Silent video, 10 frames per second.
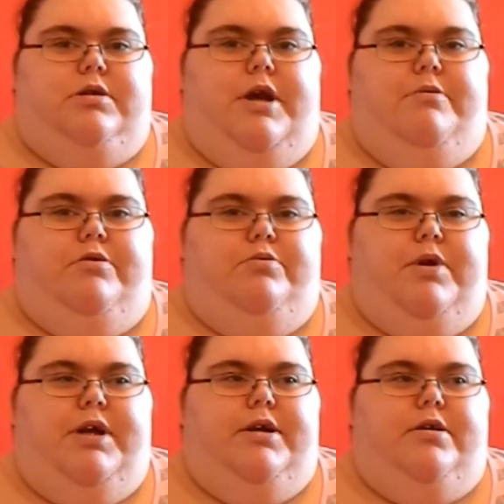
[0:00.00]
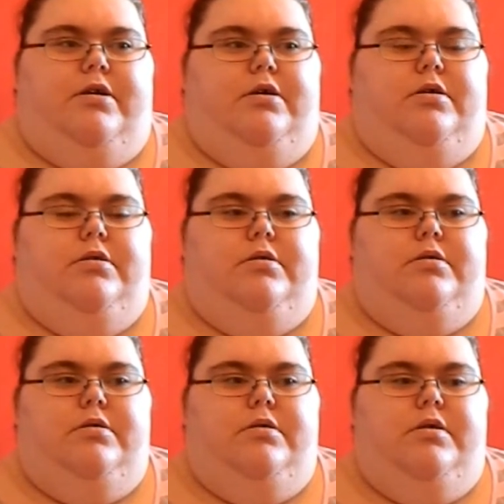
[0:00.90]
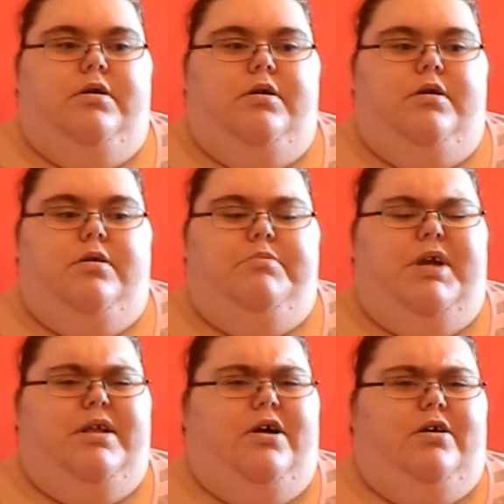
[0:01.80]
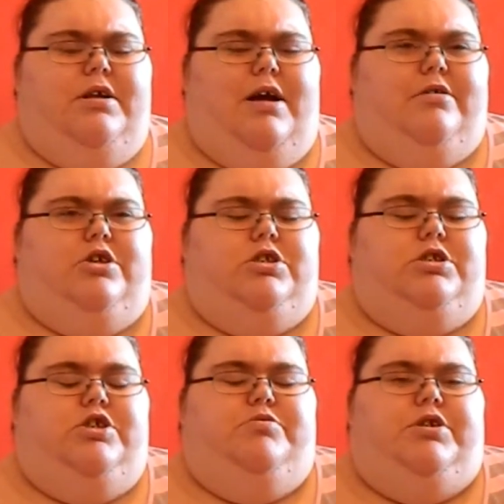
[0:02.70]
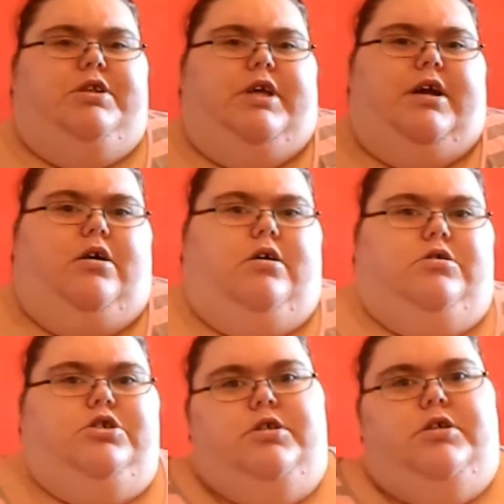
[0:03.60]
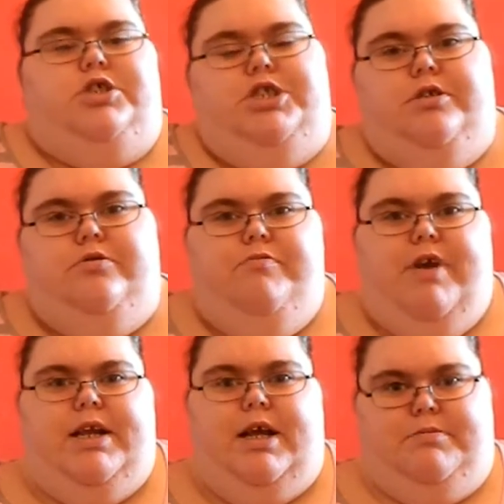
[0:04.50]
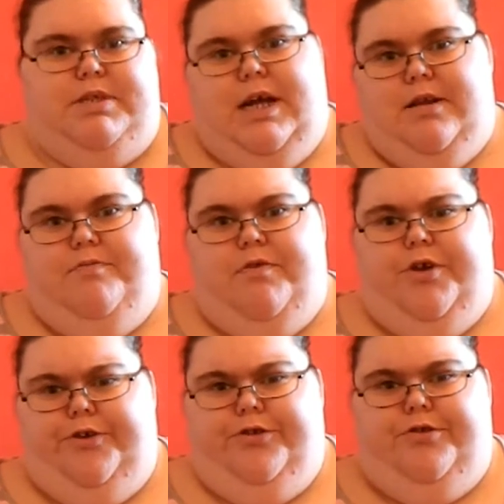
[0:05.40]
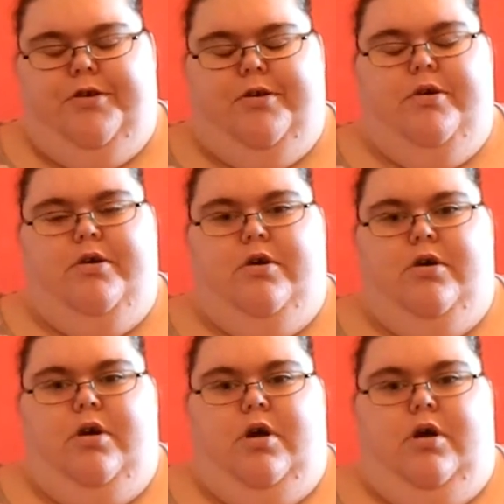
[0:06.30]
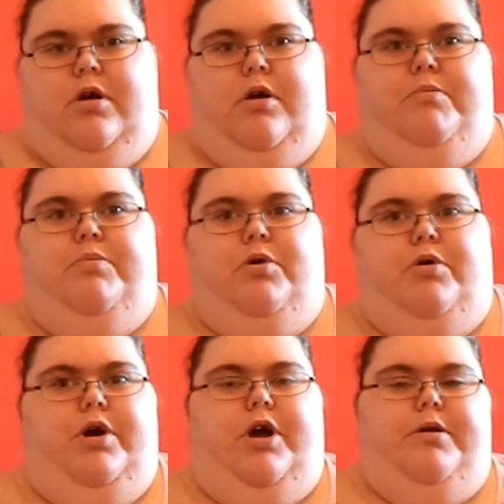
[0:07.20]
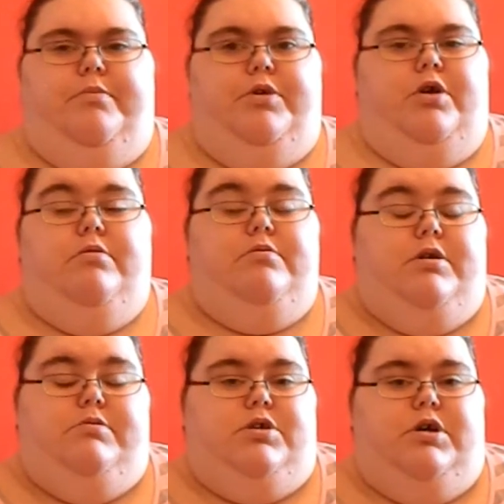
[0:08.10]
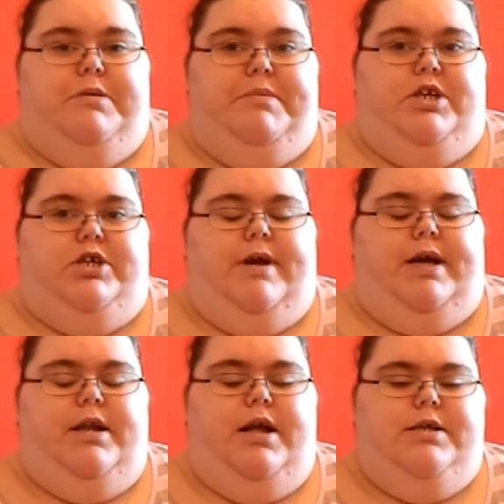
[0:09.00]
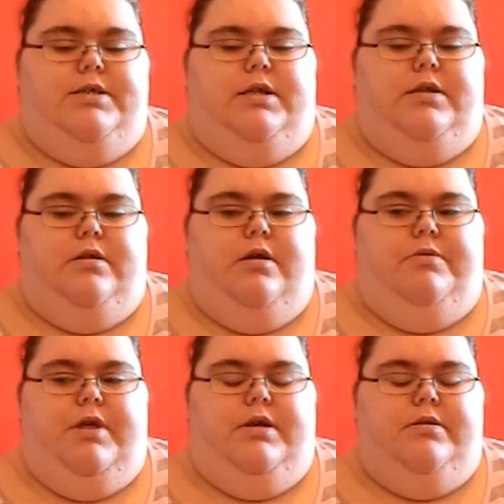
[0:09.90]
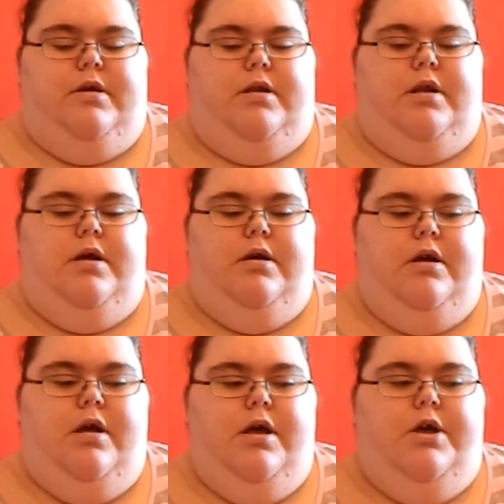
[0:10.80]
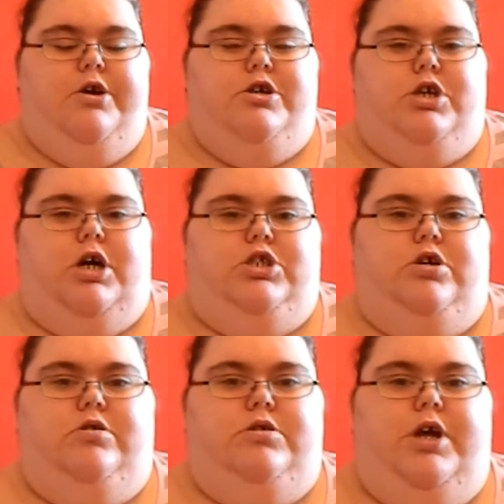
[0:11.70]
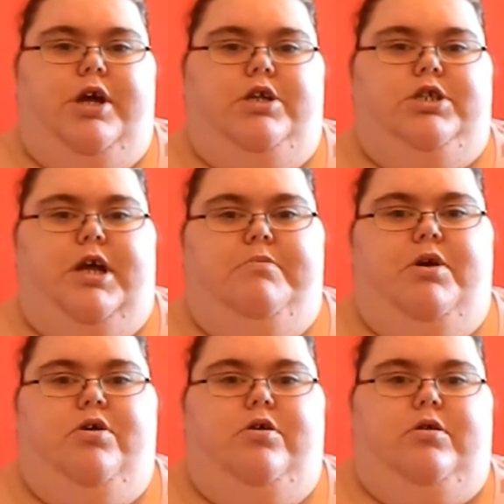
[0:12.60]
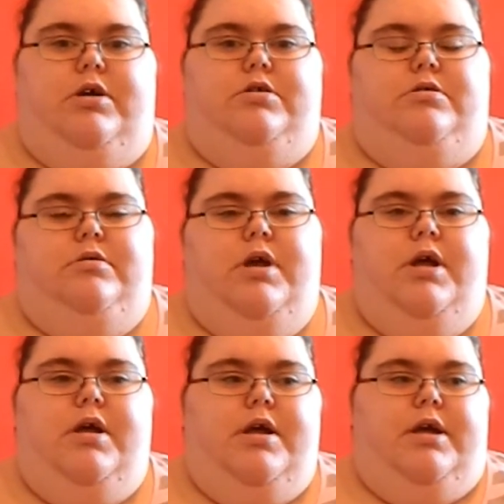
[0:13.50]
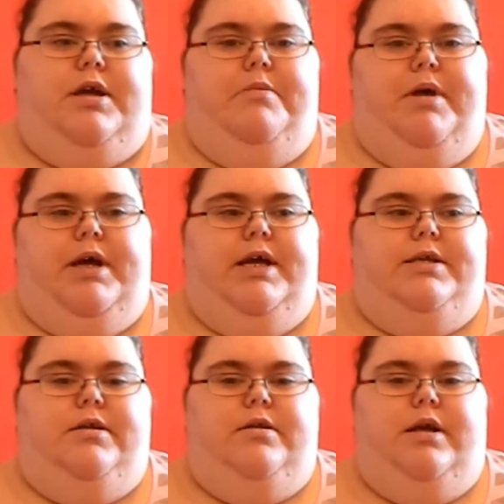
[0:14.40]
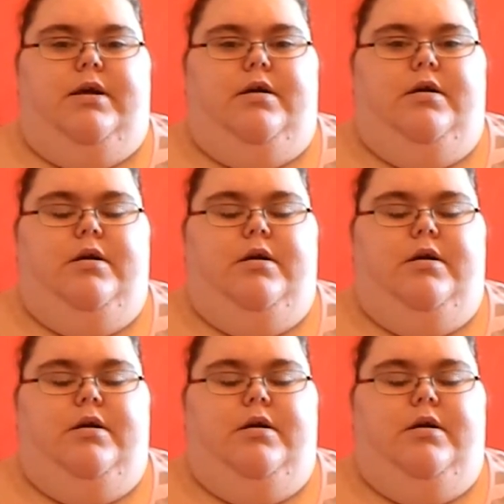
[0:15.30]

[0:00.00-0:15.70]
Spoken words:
it was weird being that, because you would think, oh, she'd recognise my dad first, but no, it was only me she recognised and things, and so I told her and she gave me a hug and gave me a kiss and that,